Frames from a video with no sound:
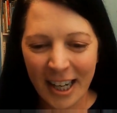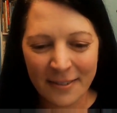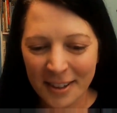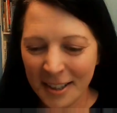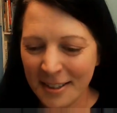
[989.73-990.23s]

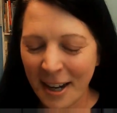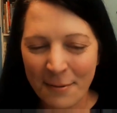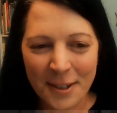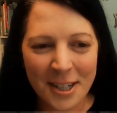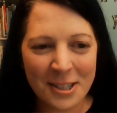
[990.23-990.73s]
everything's
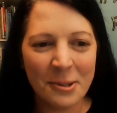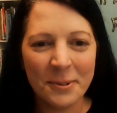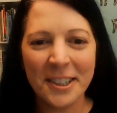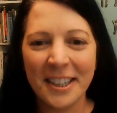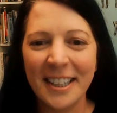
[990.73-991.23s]
confidential.
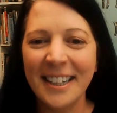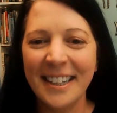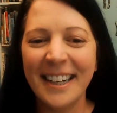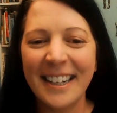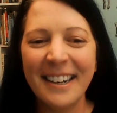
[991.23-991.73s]
We're good,
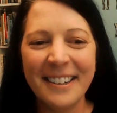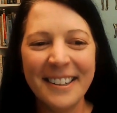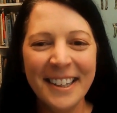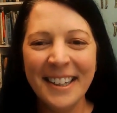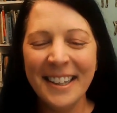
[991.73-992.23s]
you know.